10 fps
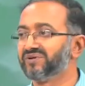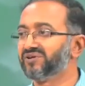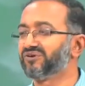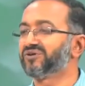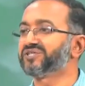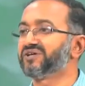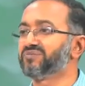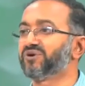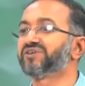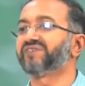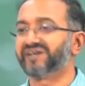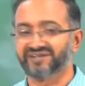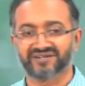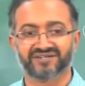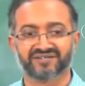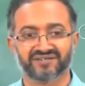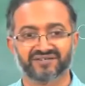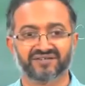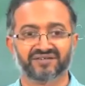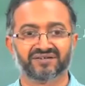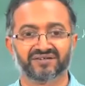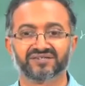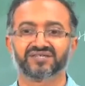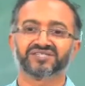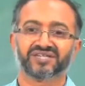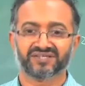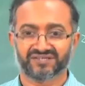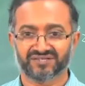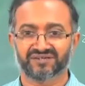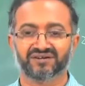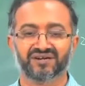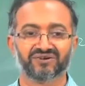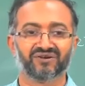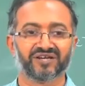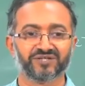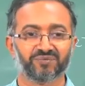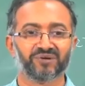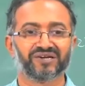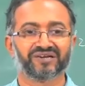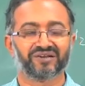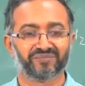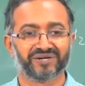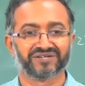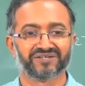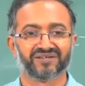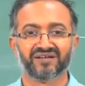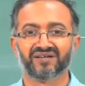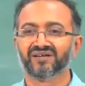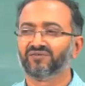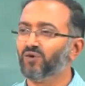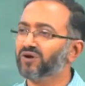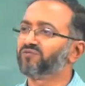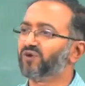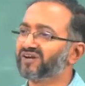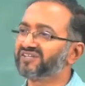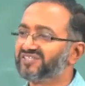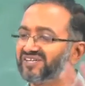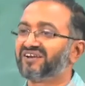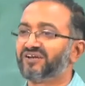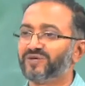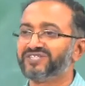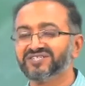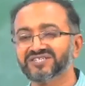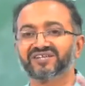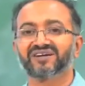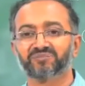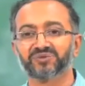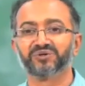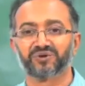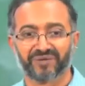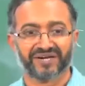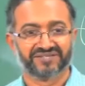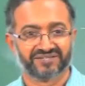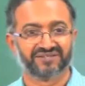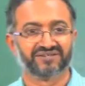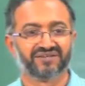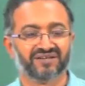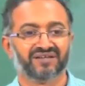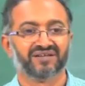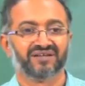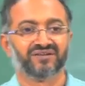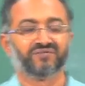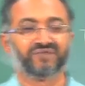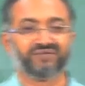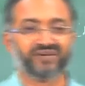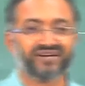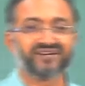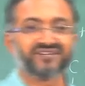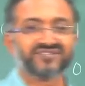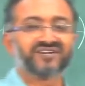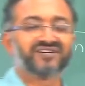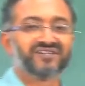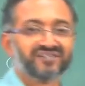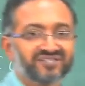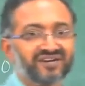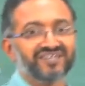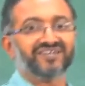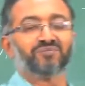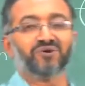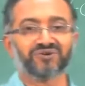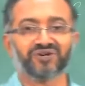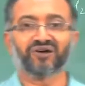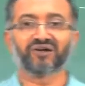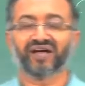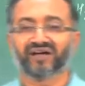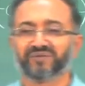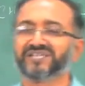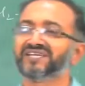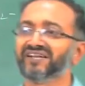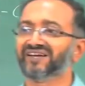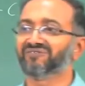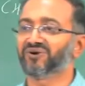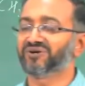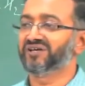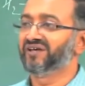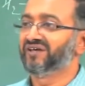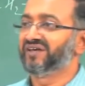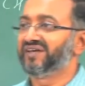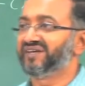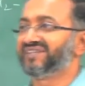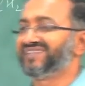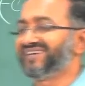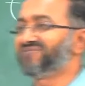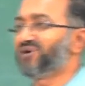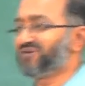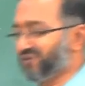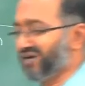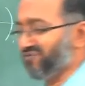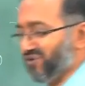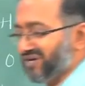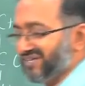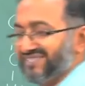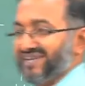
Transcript: rheological modifier. such as hydrolyzed polyacrylamide. What are the general questions that come to your mind when we are interested in studying about basically I want in the end what would I want as an